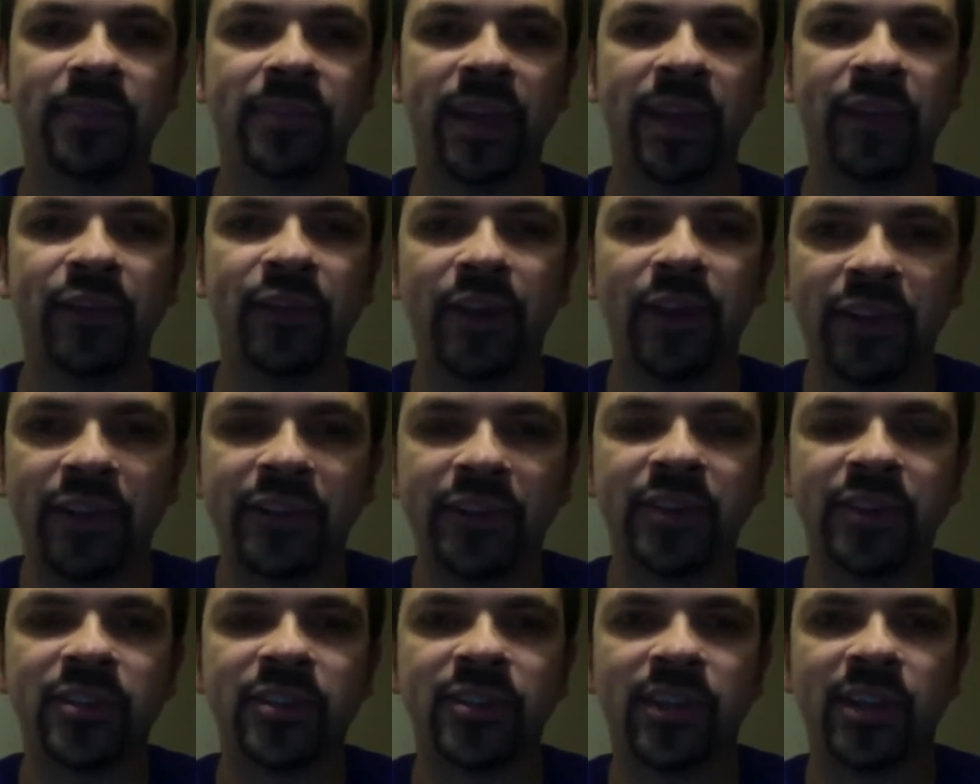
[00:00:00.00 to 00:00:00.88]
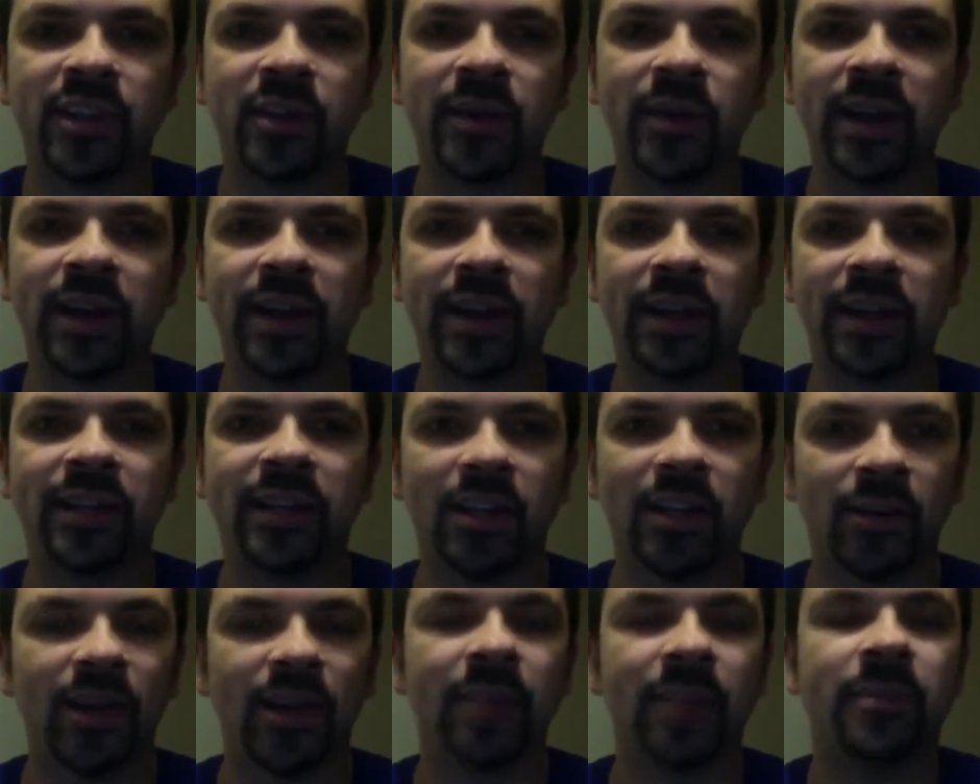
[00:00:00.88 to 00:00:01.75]
if I've understood correctly,
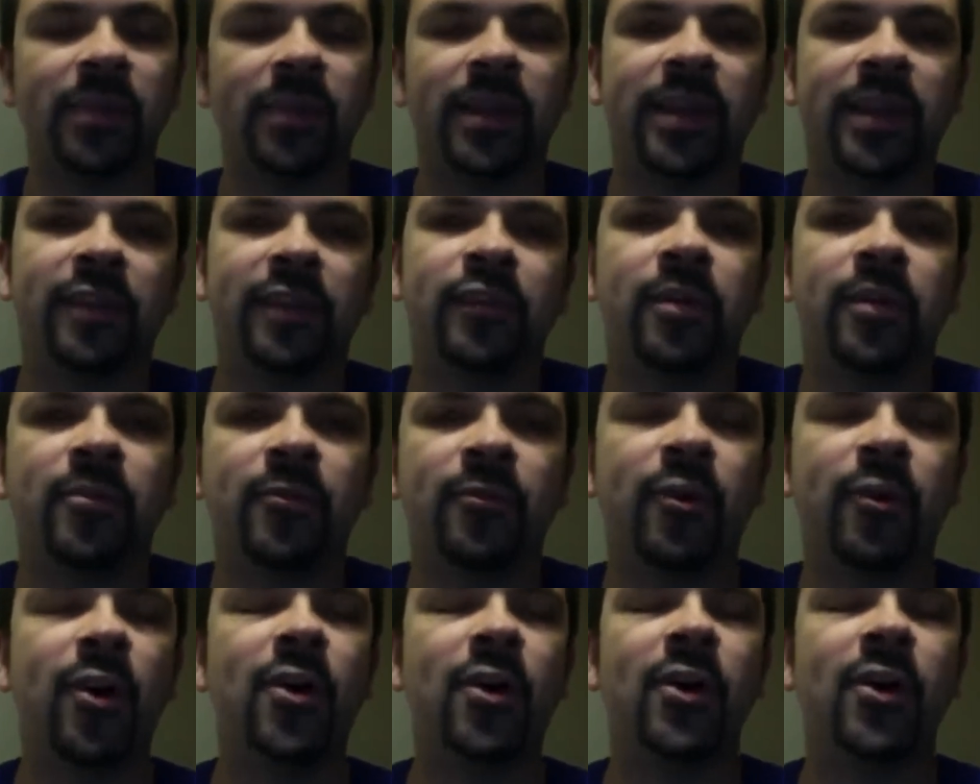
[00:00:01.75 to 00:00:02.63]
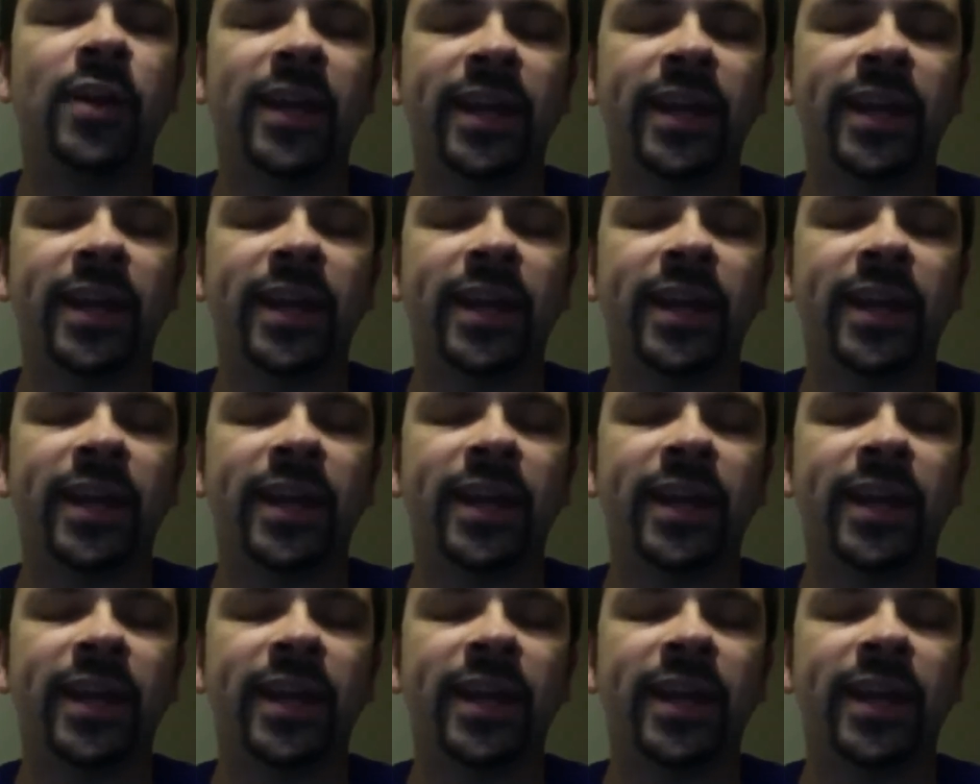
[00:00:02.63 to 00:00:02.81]
correct me if I'm wrong,